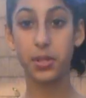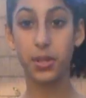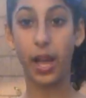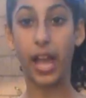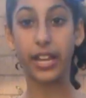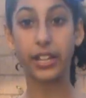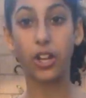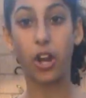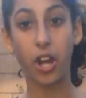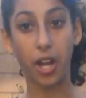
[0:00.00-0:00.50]

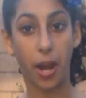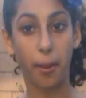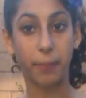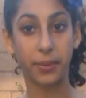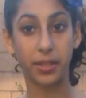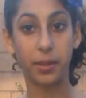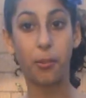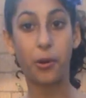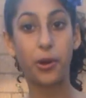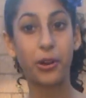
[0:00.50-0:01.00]
I got up
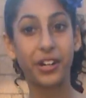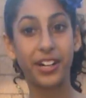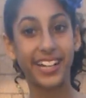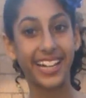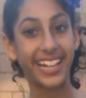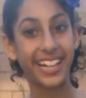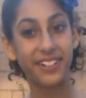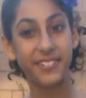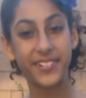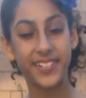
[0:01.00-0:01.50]
in the
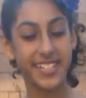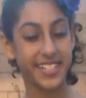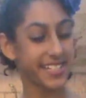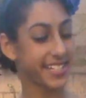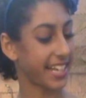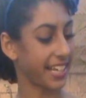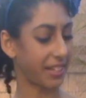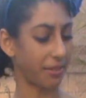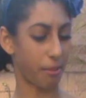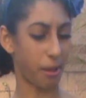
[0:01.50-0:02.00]
morning, which is
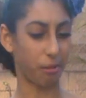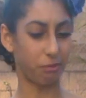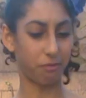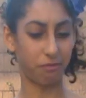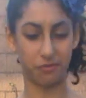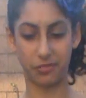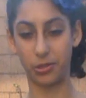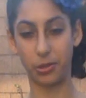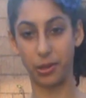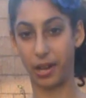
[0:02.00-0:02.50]
like about
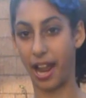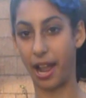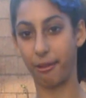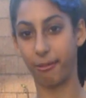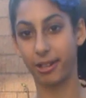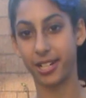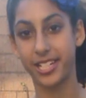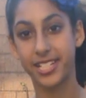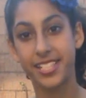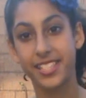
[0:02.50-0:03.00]
4
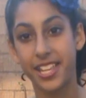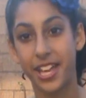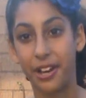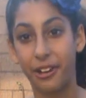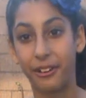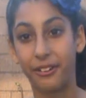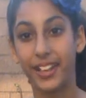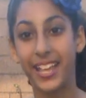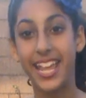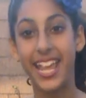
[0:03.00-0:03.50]
hours.
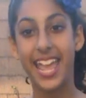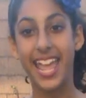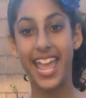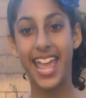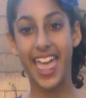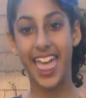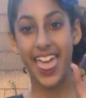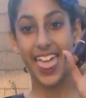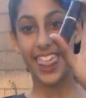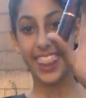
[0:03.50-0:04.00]
So
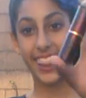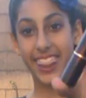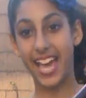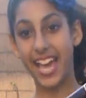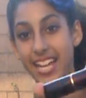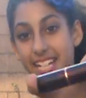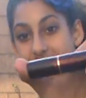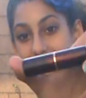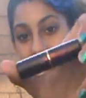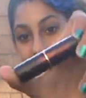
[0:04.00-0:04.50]

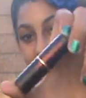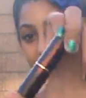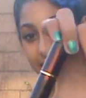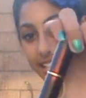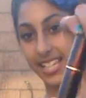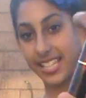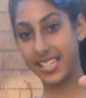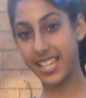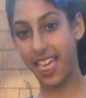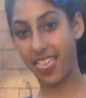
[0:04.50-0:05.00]
that
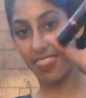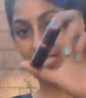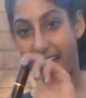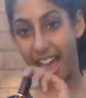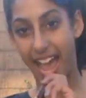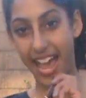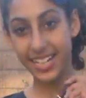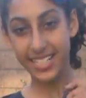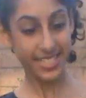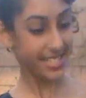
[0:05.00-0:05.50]
is
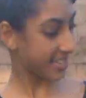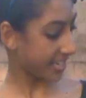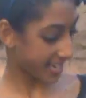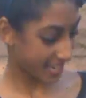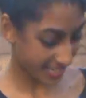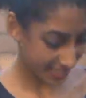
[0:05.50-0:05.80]
that.